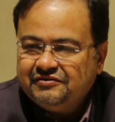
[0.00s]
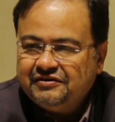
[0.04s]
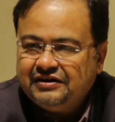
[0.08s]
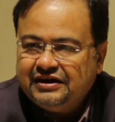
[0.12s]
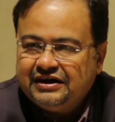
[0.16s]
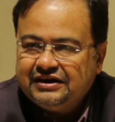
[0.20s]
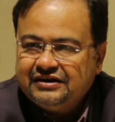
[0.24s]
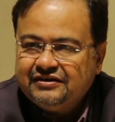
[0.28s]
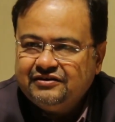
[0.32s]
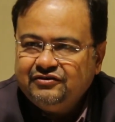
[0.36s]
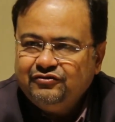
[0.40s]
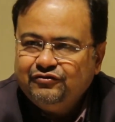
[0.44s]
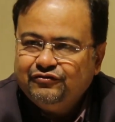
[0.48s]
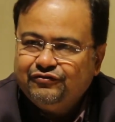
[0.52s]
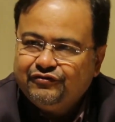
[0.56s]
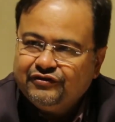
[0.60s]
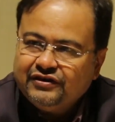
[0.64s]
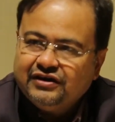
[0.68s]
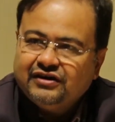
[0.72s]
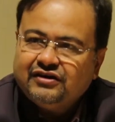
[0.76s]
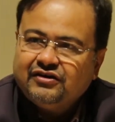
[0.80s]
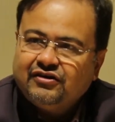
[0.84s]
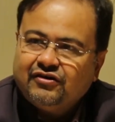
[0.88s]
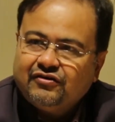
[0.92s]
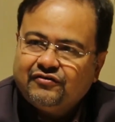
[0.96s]
And you
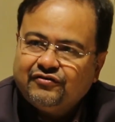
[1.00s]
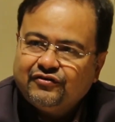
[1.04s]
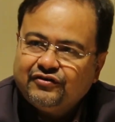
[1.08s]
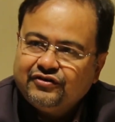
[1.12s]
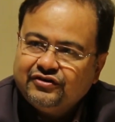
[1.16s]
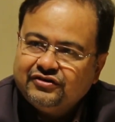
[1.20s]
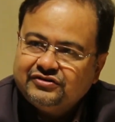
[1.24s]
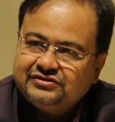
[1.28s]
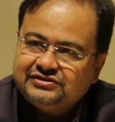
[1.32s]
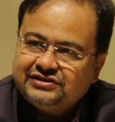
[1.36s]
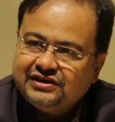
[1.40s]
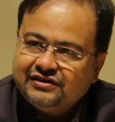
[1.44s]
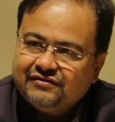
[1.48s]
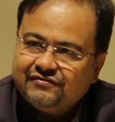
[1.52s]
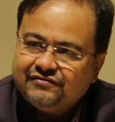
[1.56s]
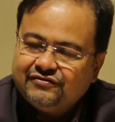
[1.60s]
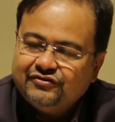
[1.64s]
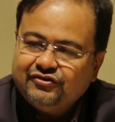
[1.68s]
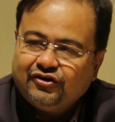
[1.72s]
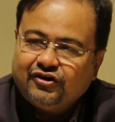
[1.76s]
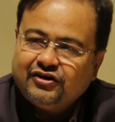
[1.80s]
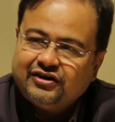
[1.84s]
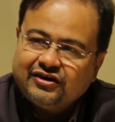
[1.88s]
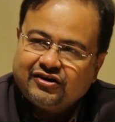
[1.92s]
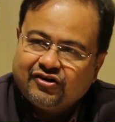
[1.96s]
figure out for yourself,
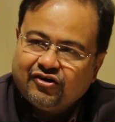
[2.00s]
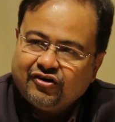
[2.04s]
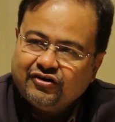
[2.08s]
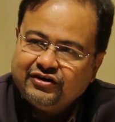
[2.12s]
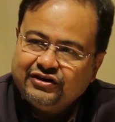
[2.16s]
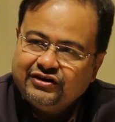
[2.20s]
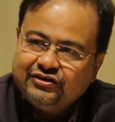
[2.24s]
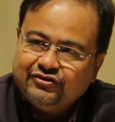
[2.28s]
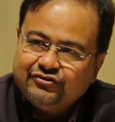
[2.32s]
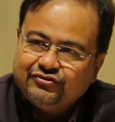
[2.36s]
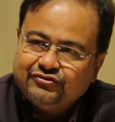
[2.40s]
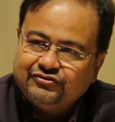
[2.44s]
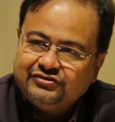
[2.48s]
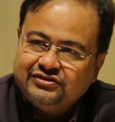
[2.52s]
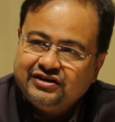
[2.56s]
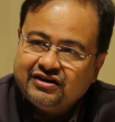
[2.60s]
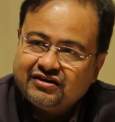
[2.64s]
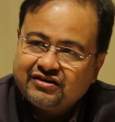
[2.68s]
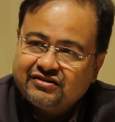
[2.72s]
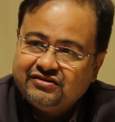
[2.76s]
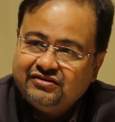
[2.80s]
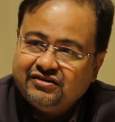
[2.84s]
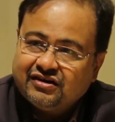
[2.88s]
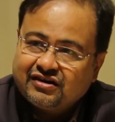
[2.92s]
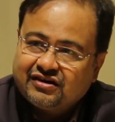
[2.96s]
not according to
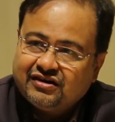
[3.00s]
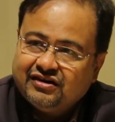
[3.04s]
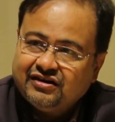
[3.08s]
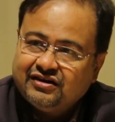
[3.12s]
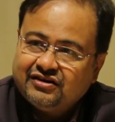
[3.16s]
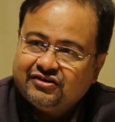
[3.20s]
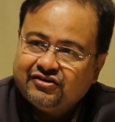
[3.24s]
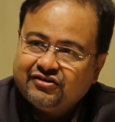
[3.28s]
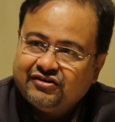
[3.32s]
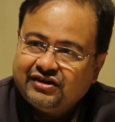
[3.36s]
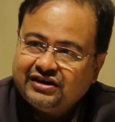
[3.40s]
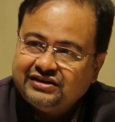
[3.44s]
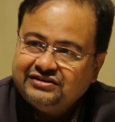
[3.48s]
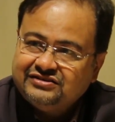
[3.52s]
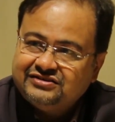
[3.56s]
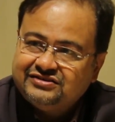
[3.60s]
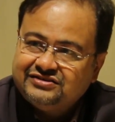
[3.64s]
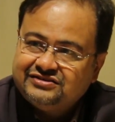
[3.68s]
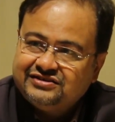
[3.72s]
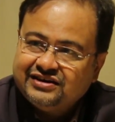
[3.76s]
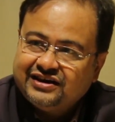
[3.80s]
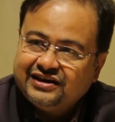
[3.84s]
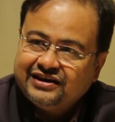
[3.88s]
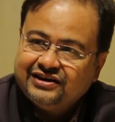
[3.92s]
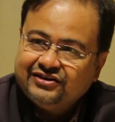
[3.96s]
Drucker or
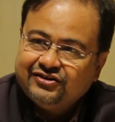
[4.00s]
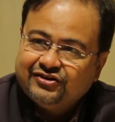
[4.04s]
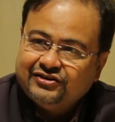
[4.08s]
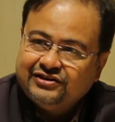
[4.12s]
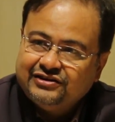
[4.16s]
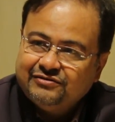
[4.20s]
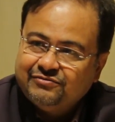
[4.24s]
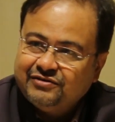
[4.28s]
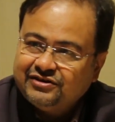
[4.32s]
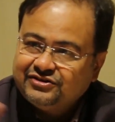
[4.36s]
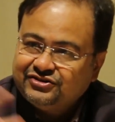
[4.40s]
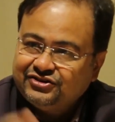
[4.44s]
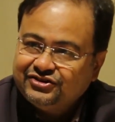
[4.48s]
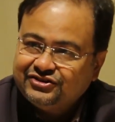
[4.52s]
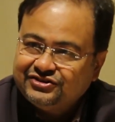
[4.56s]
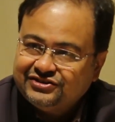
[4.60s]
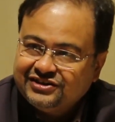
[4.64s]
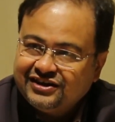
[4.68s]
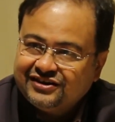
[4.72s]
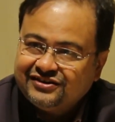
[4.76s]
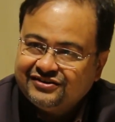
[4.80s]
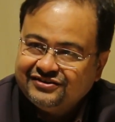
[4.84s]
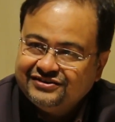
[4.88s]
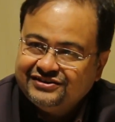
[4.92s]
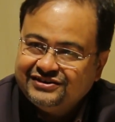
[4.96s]
Einstein or Debashish
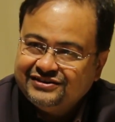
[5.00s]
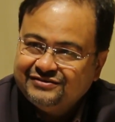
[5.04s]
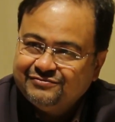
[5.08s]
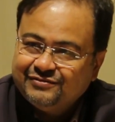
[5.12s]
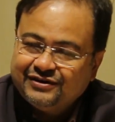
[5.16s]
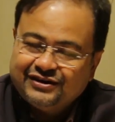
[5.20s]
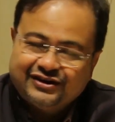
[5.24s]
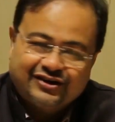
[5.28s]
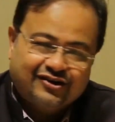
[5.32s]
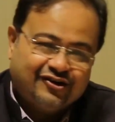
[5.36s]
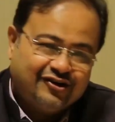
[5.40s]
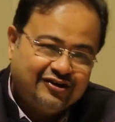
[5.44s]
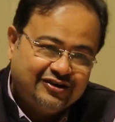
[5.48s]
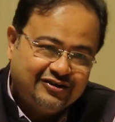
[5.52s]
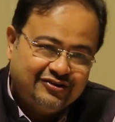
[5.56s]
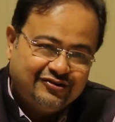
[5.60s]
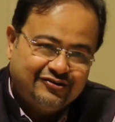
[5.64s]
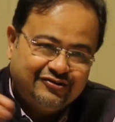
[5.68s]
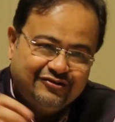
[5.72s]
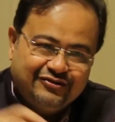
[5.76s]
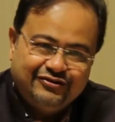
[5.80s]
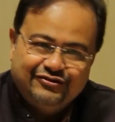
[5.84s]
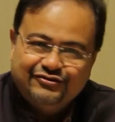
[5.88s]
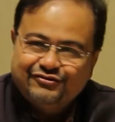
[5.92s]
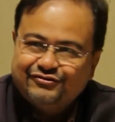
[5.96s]
Chatterjee, but
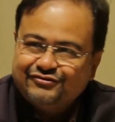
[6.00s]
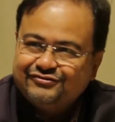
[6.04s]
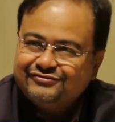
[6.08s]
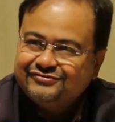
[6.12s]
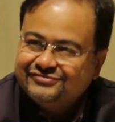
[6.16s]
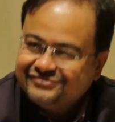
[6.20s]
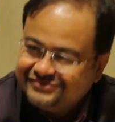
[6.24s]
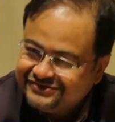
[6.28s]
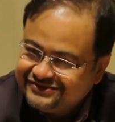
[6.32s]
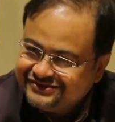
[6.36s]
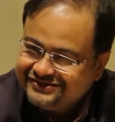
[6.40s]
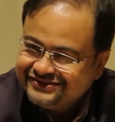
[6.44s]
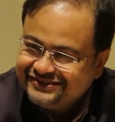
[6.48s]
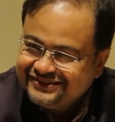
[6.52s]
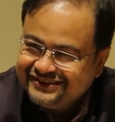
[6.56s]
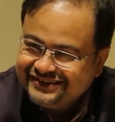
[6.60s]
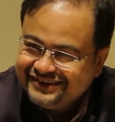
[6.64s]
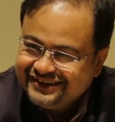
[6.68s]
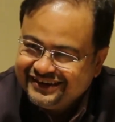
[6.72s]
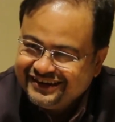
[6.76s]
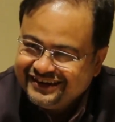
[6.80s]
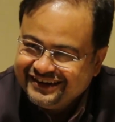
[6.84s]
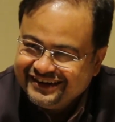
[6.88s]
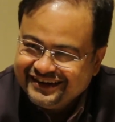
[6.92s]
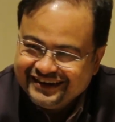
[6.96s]
according to you.
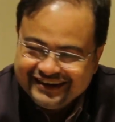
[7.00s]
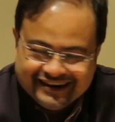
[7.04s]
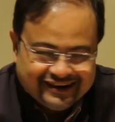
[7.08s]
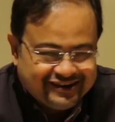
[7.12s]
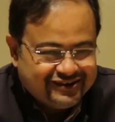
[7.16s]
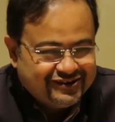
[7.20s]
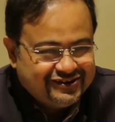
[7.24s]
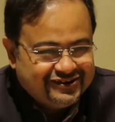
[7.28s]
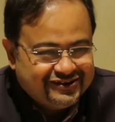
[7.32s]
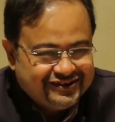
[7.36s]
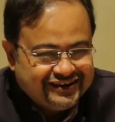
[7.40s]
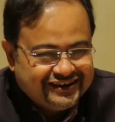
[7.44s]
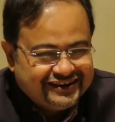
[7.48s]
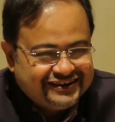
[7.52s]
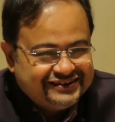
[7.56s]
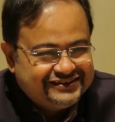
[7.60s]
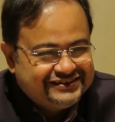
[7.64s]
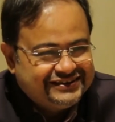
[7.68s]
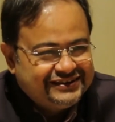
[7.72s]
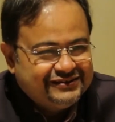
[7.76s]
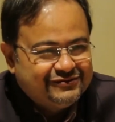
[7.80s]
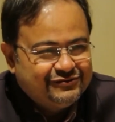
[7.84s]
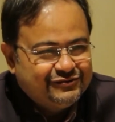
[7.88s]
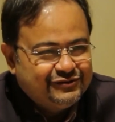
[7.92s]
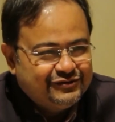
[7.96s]
You
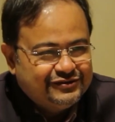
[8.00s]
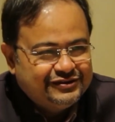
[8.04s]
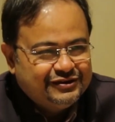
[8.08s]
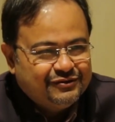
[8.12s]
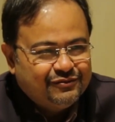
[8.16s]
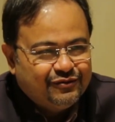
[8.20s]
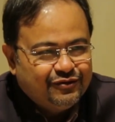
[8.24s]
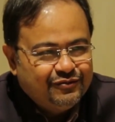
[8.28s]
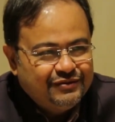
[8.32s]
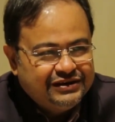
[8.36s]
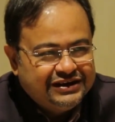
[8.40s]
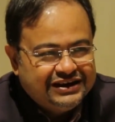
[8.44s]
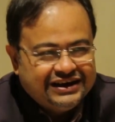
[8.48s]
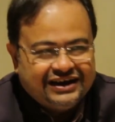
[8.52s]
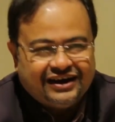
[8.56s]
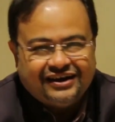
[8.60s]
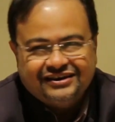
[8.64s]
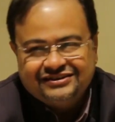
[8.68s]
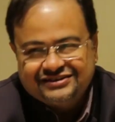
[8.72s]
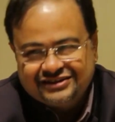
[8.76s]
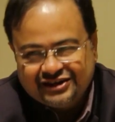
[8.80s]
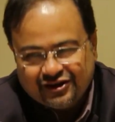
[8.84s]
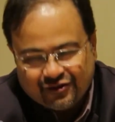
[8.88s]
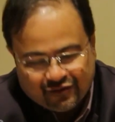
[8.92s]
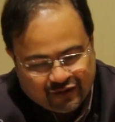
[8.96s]
see, the moment I
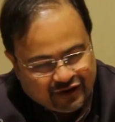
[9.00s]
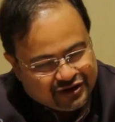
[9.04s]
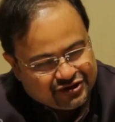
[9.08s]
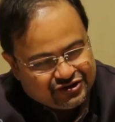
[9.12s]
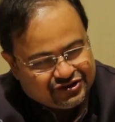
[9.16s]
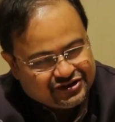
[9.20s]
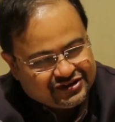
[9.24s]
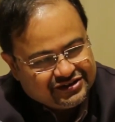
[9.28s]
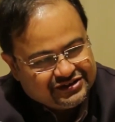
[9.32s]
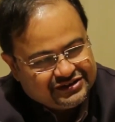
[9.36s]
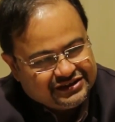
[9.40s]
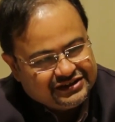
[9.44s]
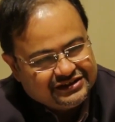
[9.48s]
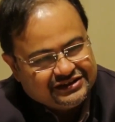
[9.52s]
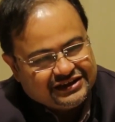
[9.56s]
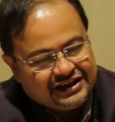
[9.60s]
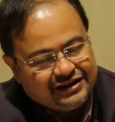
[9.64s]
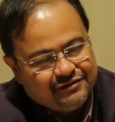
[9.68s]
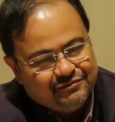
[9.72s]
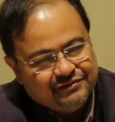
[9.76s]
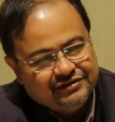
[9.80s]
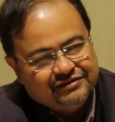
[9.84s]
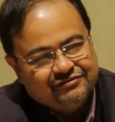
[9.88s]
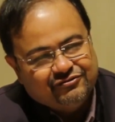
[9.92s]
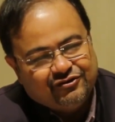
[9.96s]
ask a question, they say, tell
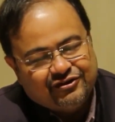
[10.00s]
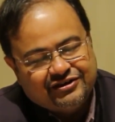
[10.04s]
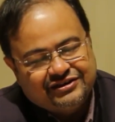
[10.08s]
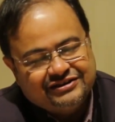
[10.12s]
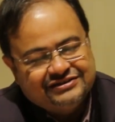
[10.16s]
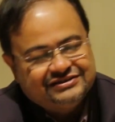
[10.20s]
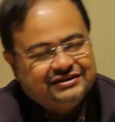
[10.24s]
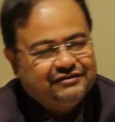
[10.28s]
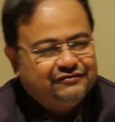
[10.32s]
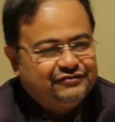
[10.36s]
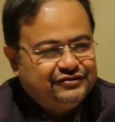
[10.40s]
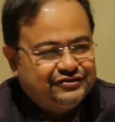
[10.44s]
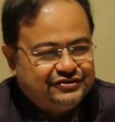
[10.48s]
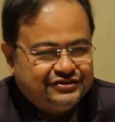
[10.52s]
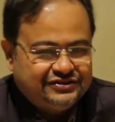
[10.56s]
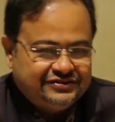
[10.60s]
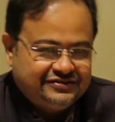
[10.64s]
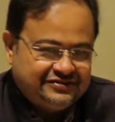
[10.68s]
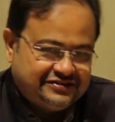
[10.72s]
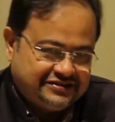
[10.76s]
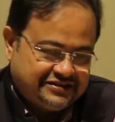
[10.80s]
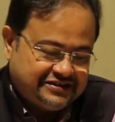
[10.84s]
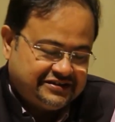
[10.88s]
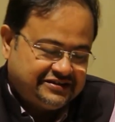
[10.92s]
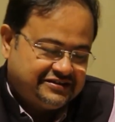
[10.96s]
me what is
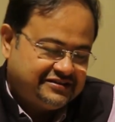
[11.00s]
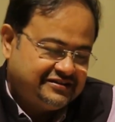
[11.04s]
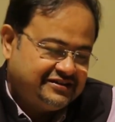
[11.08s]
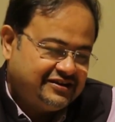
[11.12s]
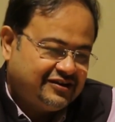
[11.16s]
efficiency.